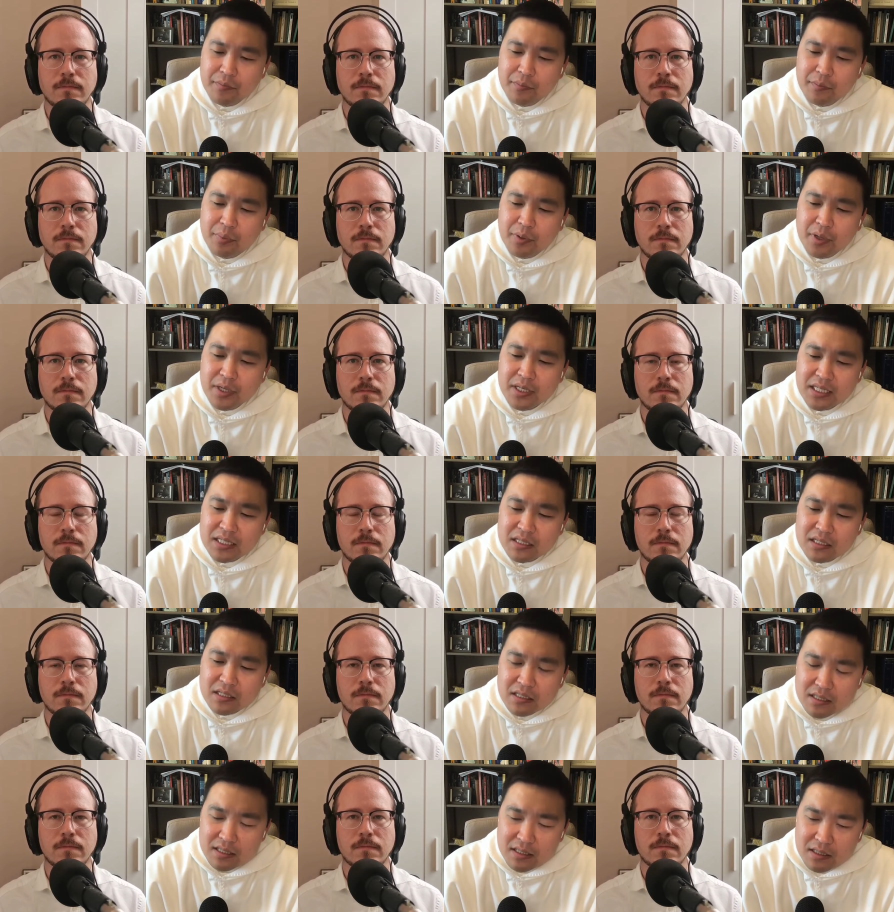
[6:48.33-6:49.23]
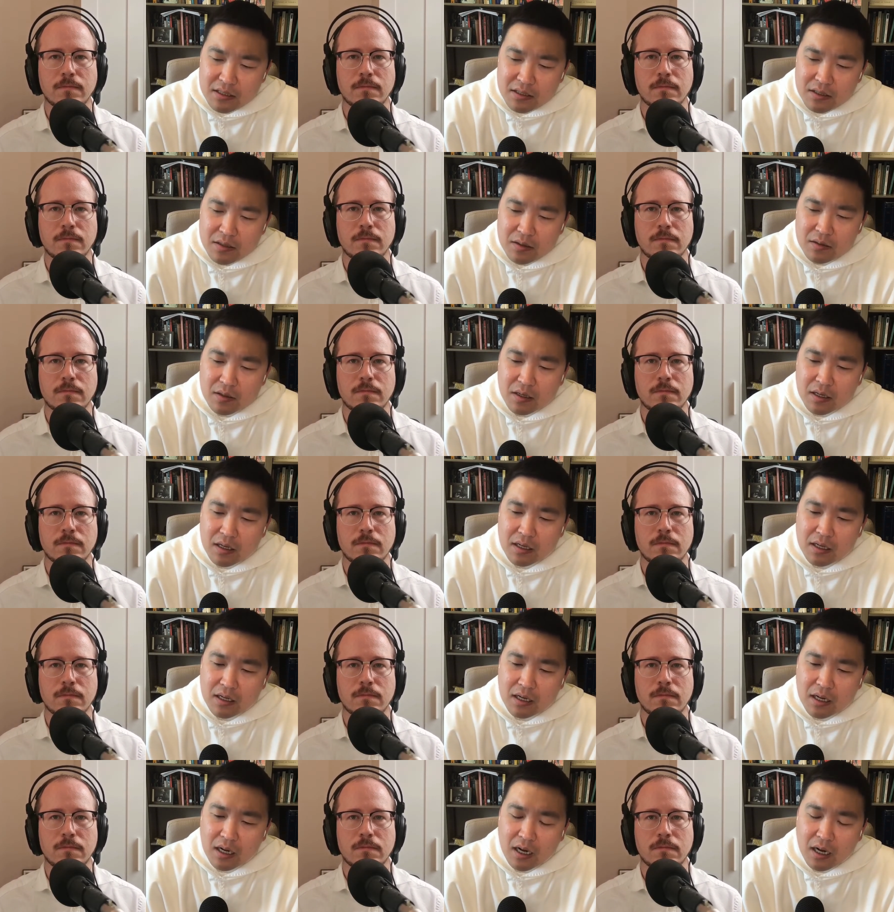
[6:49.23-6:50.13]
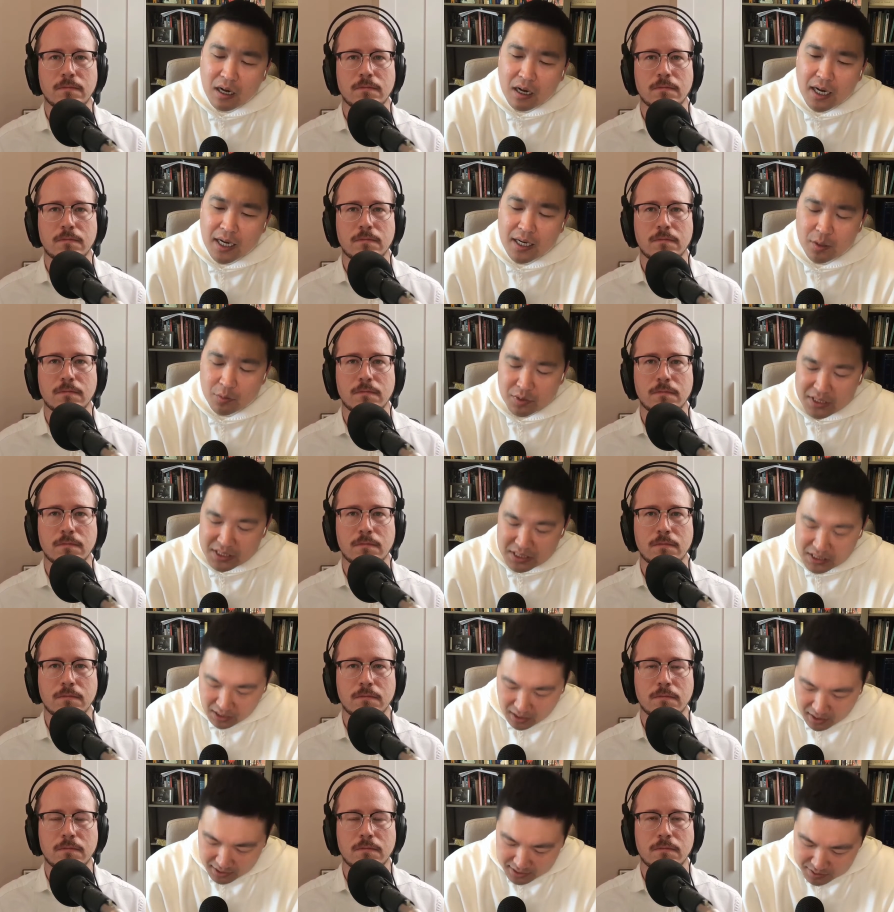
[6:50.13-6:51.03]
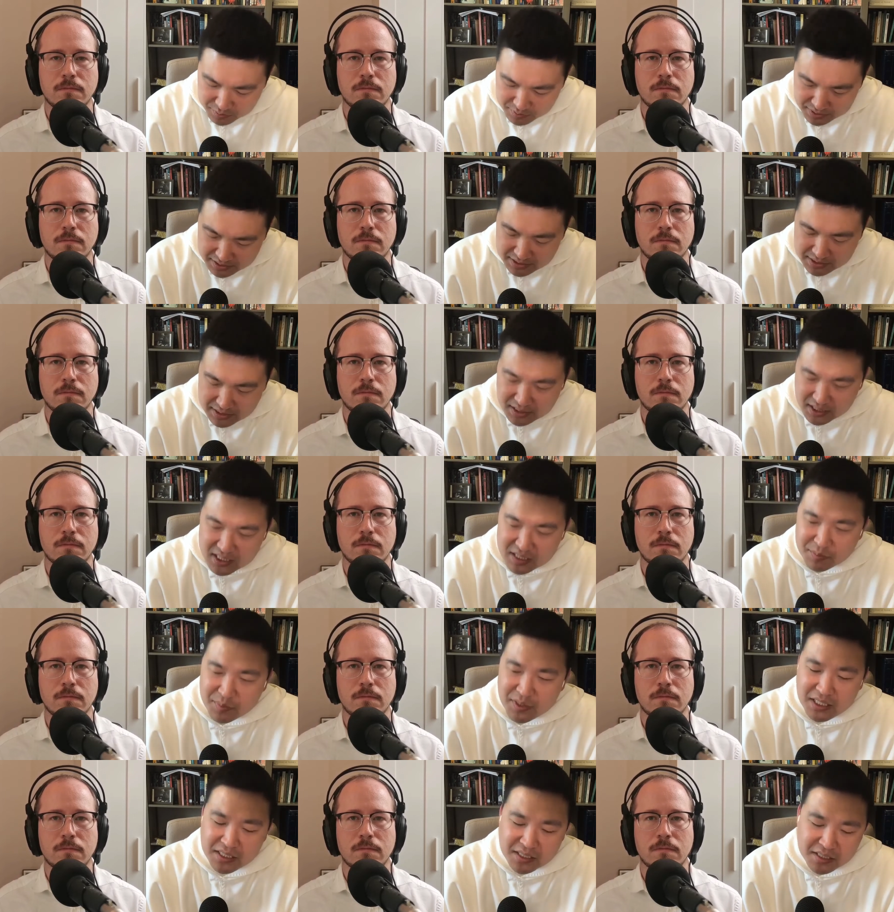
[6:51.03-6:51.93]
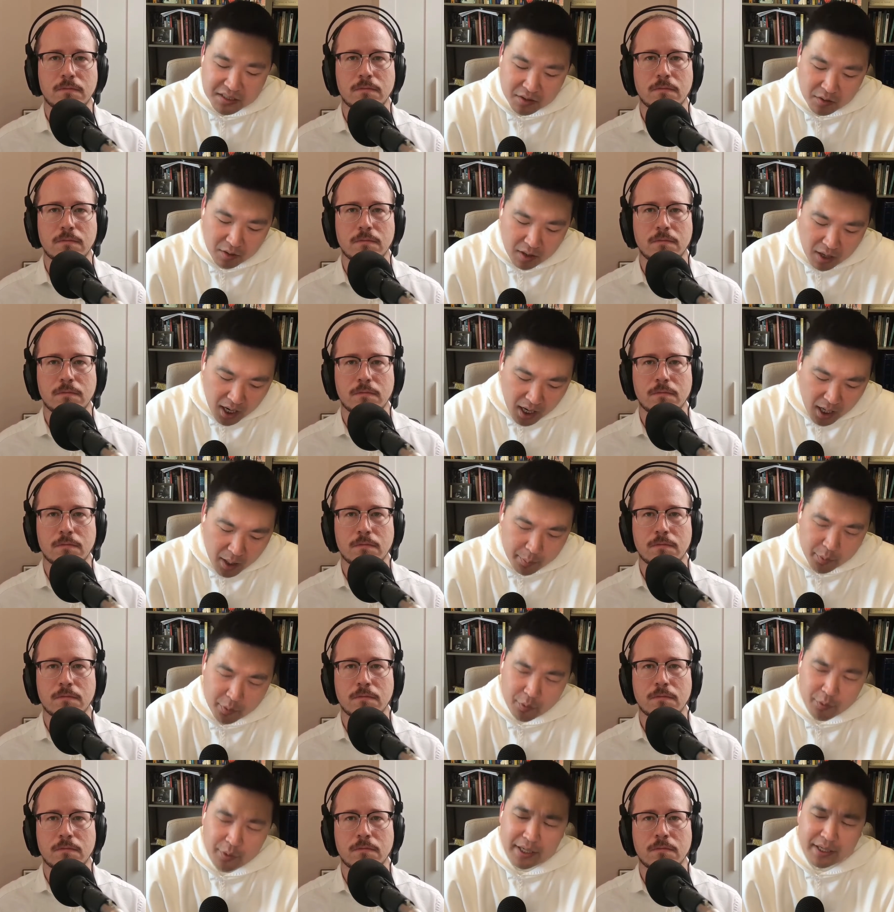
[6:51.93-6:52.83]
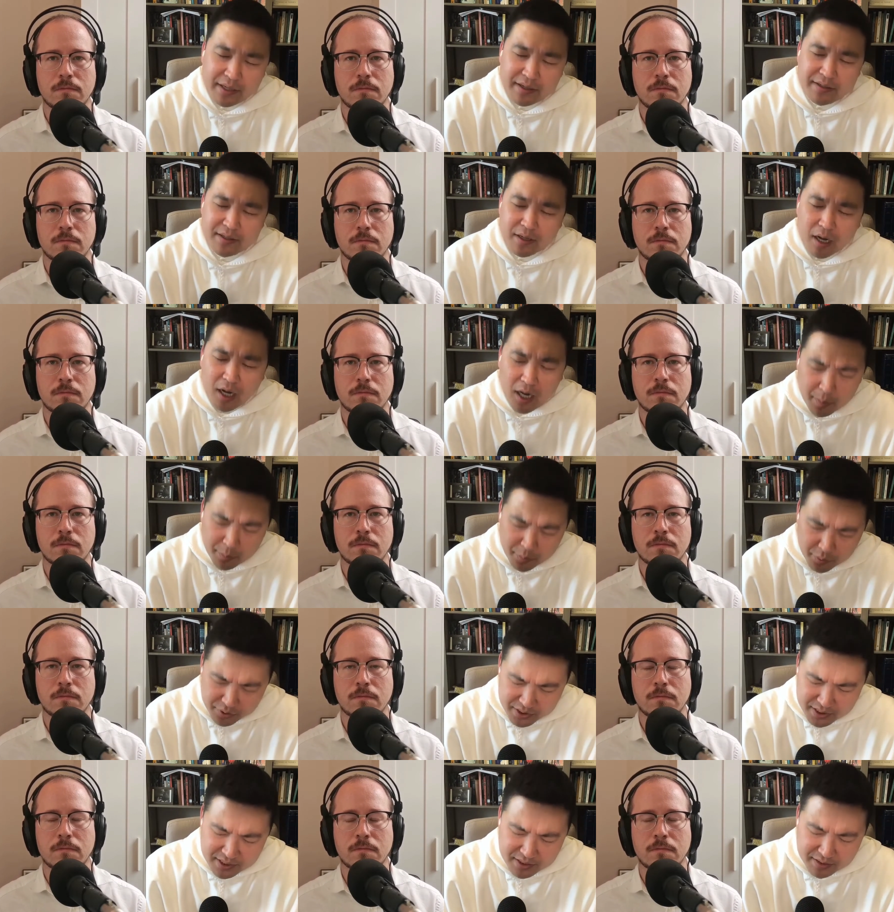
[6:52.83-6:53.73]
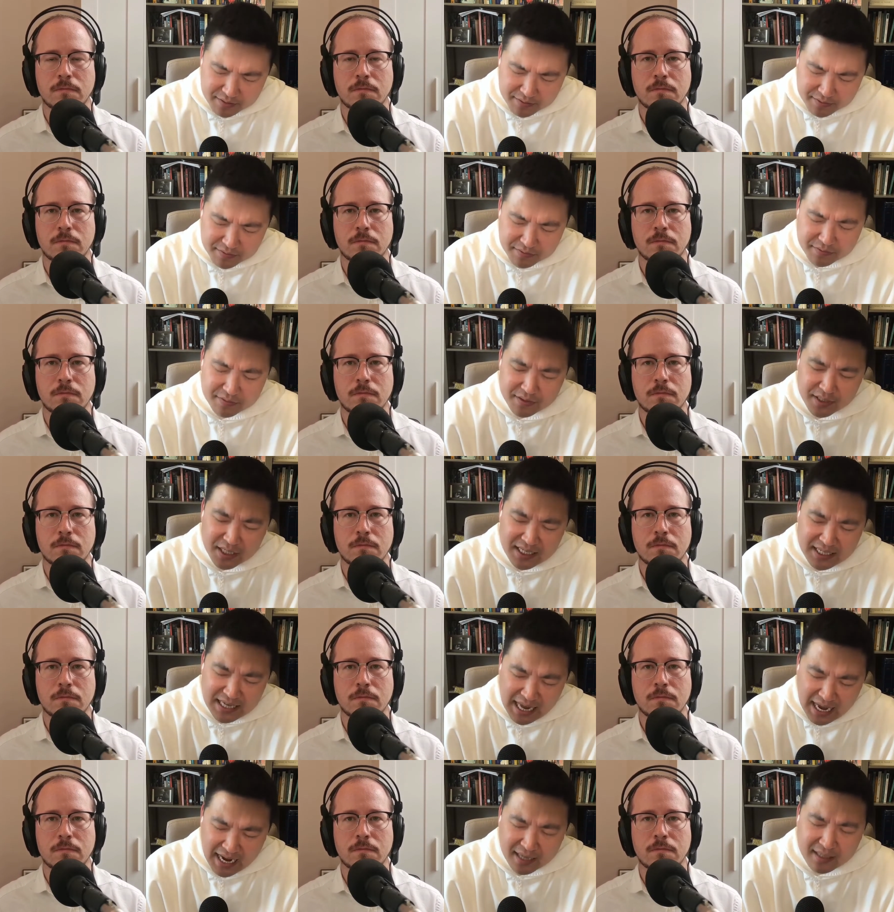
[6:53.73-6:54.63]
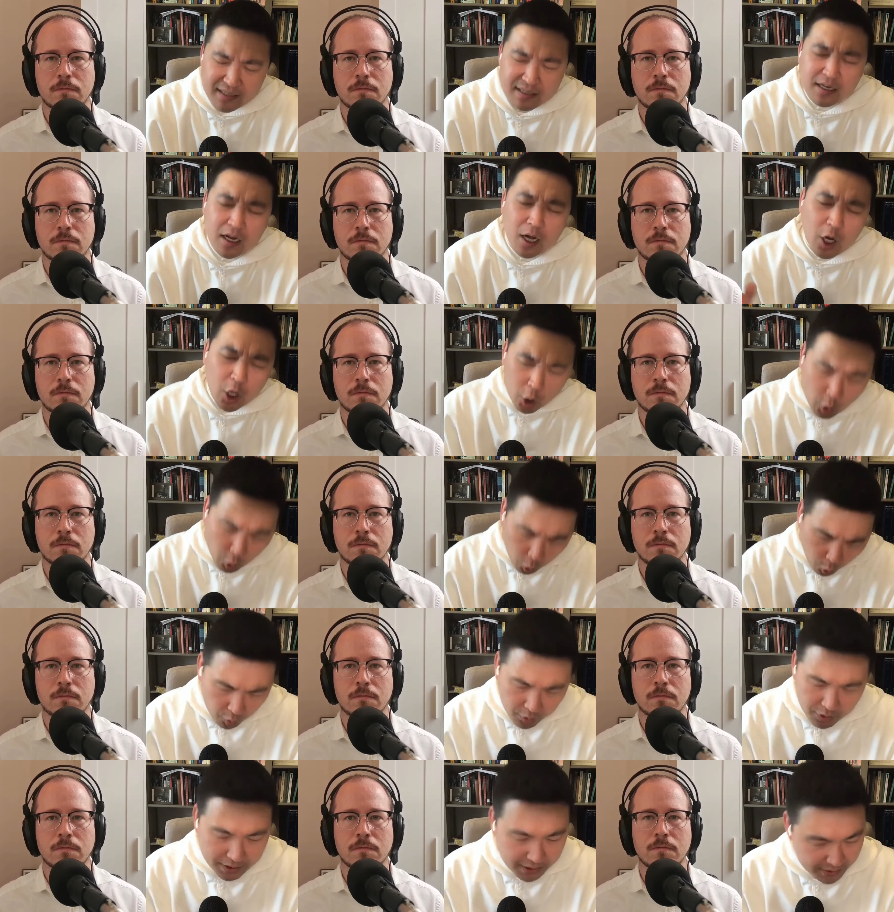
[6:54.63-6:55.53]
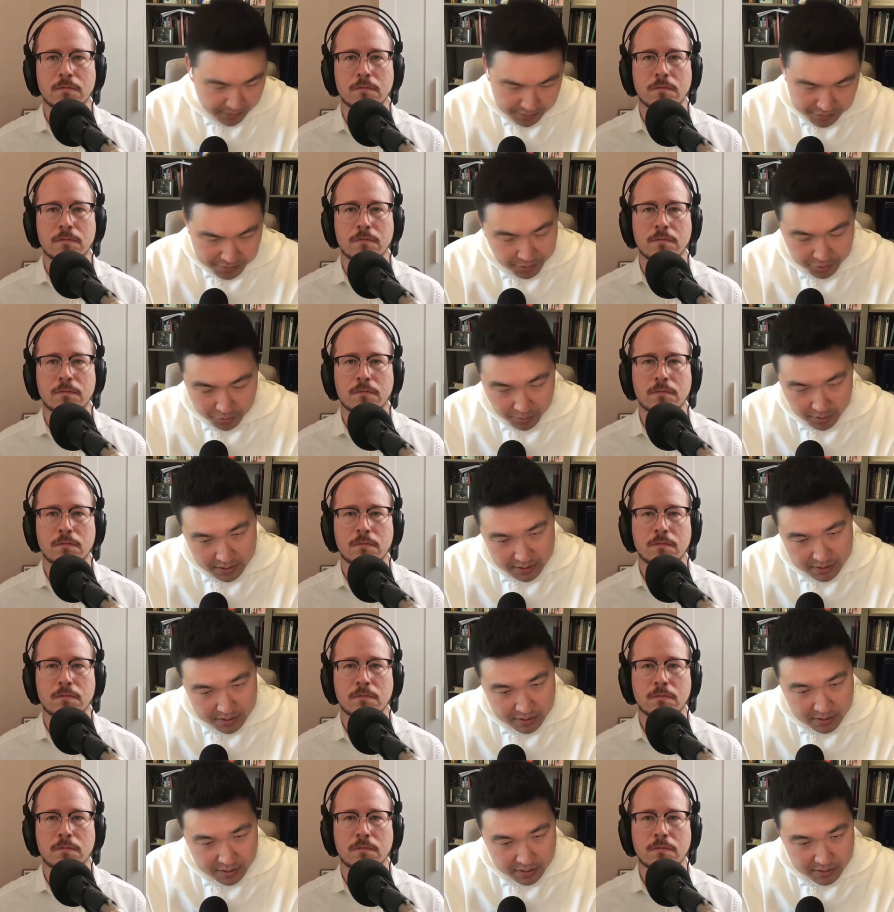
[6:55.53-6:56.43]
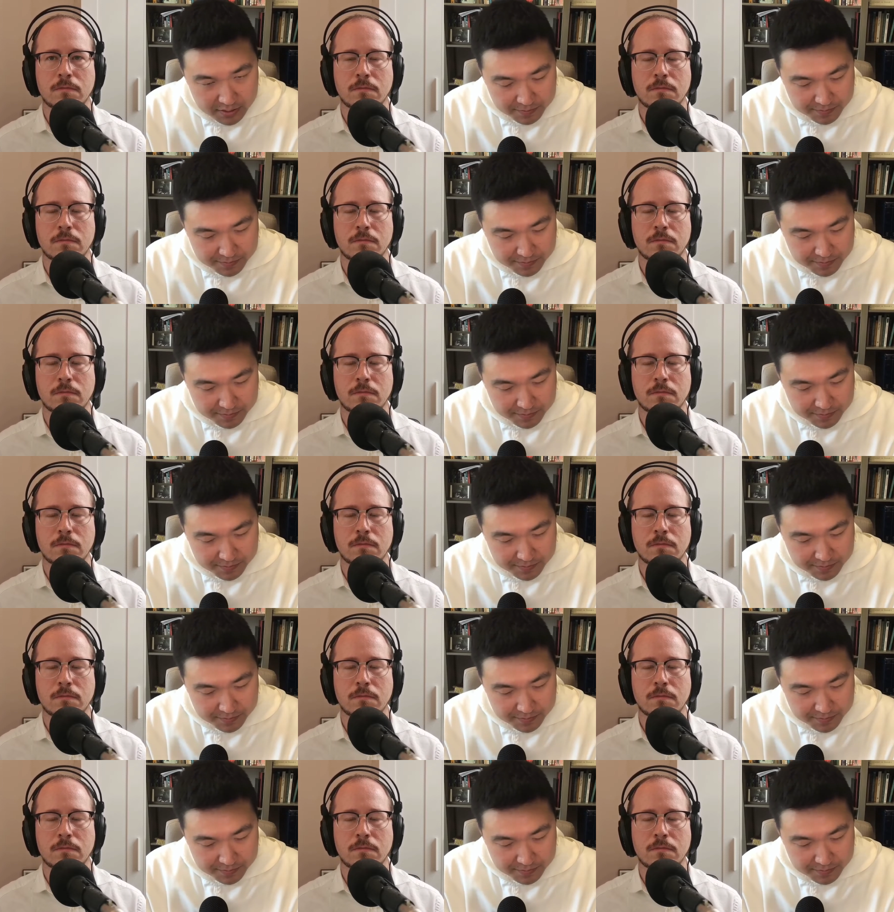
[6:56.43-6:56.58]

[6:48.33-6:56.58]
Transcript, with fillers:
Speaker 1: but it's still, and it resides within us, but it's still operative, enacted according to us.